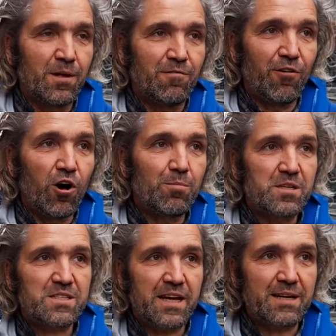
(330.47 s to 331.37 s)
verbal
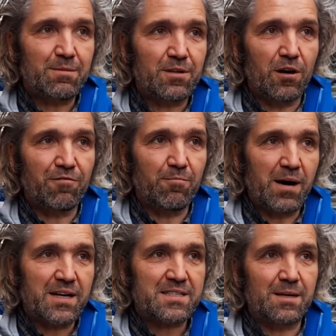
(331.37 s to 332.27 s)
statement of
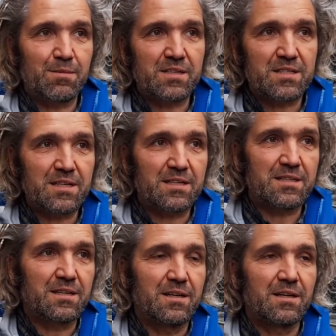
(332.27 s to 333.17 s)
Mark Summers and
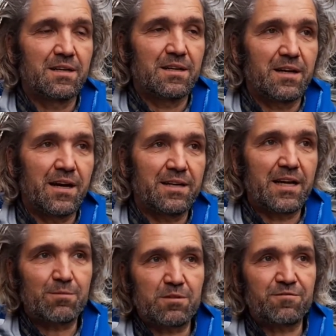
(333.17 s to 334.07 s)

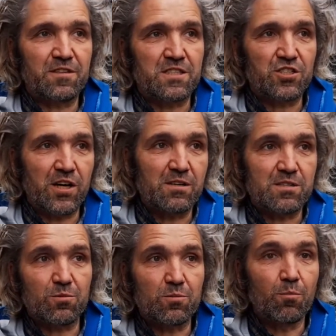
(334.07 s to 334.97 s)
Edward Fitzgerald
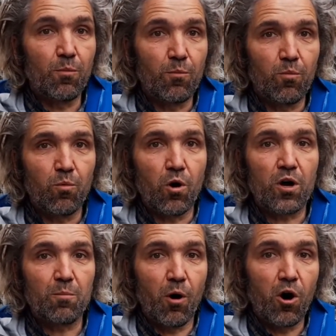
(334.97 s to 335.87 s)
would
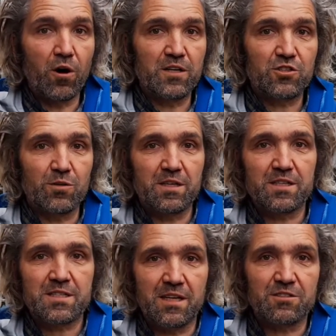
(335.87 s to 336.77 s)
work more in Julian
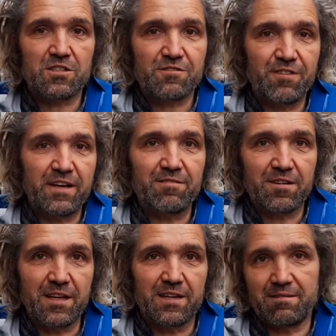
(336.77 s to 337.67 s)
Assange's favor
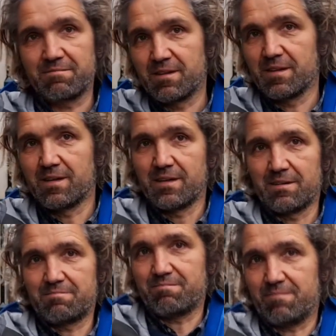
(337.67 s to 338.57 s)
than
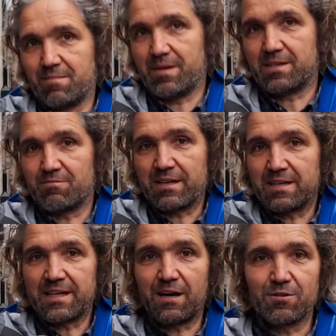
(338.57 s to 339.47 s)
it written
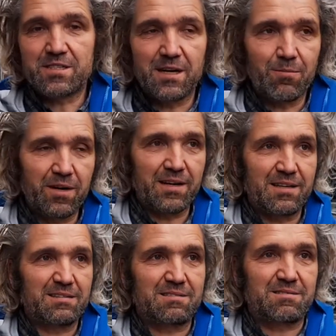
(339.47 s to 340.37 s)
down somewhere and
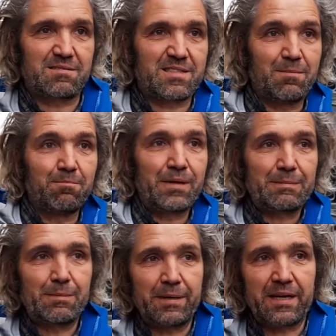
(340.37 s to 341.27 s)
some
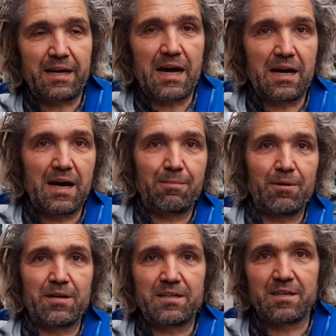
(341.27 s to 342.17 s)
people picking up on
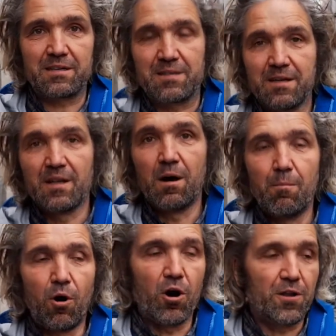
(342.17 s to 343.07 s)
it and
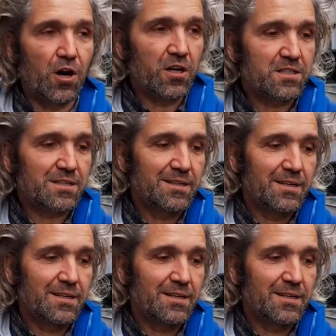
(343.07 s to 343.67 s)
more not.